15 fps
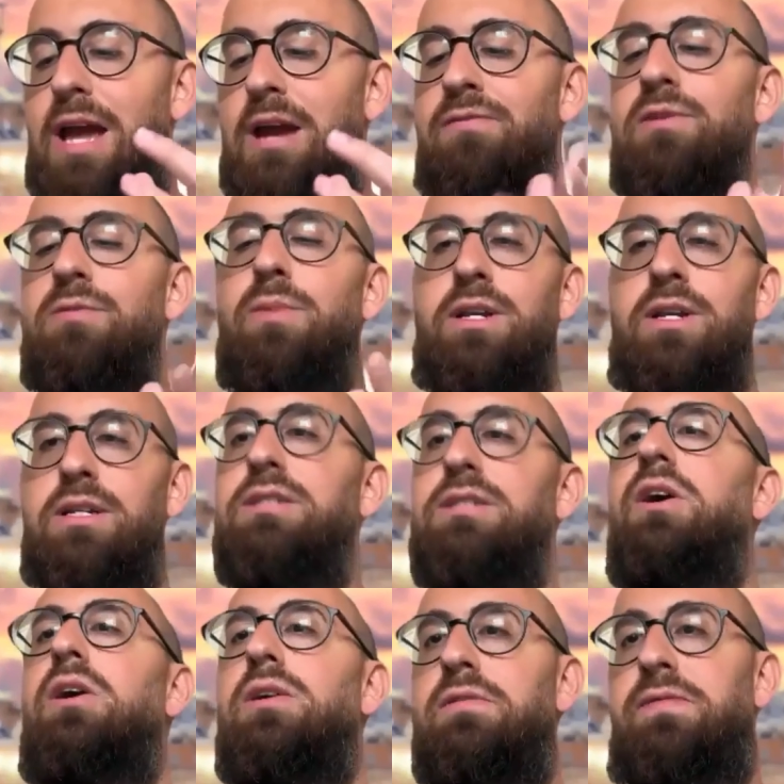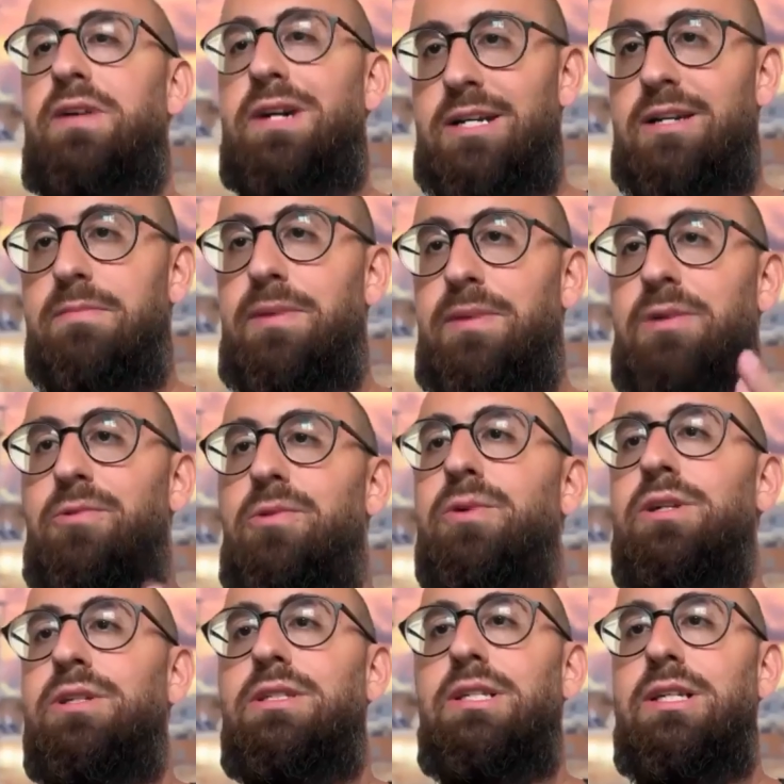Everybody is horrified by what
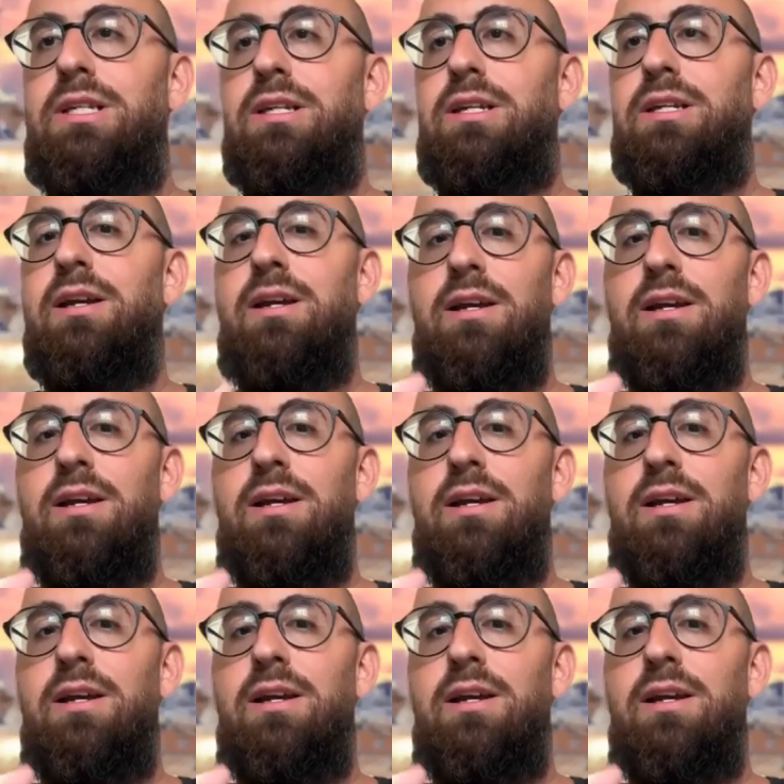we see